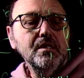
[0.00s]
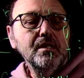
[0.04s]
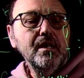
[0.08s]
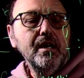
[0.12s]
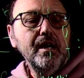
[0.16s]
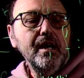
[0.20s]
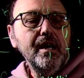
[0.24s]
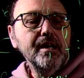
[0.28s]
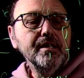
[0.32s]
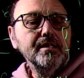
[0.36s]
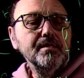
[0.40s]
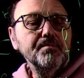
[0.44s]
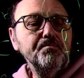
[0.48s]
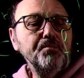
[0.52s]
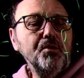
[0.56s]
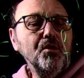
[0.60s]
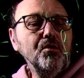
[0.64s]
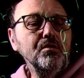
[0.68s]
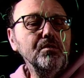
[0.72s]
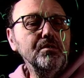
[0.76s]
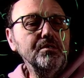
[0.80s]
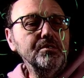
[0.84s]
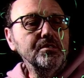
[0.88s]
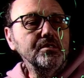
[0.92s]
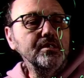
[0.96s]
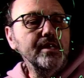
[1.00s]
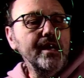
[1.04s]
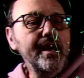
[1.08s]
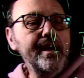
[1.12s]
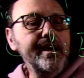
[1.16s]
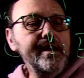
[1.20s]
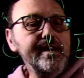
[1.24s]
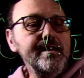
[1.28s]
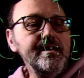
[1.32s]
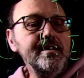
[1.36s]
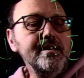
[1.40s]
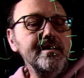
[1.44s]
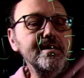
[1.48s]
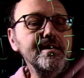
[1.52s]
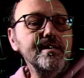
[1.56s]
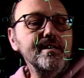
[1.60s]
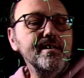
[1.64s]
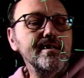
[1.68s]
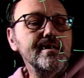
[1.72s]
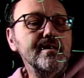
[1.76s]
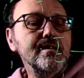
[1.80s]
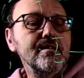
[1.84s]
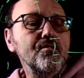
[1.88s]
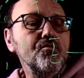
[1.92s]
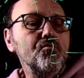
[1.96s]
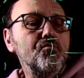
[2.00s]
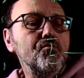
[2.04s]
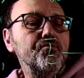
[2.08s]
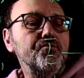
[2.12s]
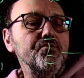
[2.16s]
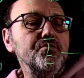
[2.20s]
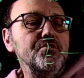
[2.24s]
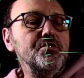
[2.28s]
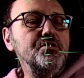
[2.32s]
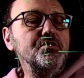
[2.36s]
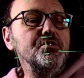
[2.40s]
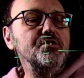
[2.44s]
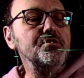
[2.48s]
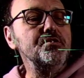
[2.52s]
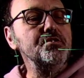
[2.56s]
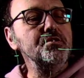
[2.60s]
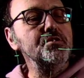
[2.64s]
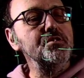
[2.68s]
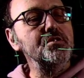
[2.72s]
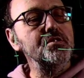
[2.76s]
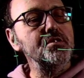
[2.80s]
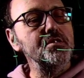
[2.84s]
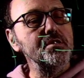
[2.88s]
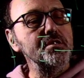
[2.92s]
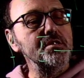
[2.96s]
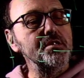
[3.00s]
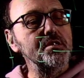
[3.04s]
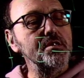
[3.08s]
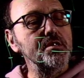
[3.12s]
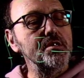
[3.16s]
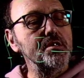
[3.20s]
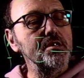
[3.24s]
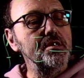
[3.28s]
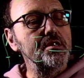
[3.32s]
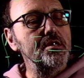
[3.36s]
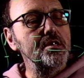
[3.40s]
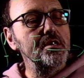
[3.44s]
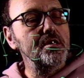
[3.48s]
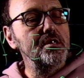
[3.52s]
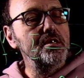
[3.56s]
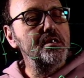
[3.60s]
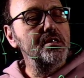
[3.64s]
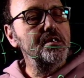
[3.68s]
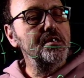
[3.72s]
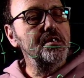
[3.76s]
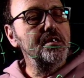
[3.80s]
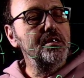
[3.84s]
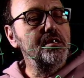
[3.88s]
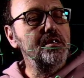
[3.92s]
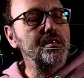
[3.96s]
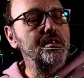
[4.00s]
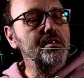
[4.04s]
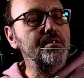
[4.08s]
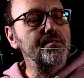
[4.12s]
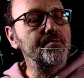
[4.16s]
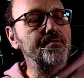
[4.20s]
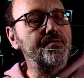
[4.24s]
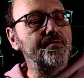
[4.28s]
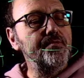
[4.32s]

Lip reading: at point A of E if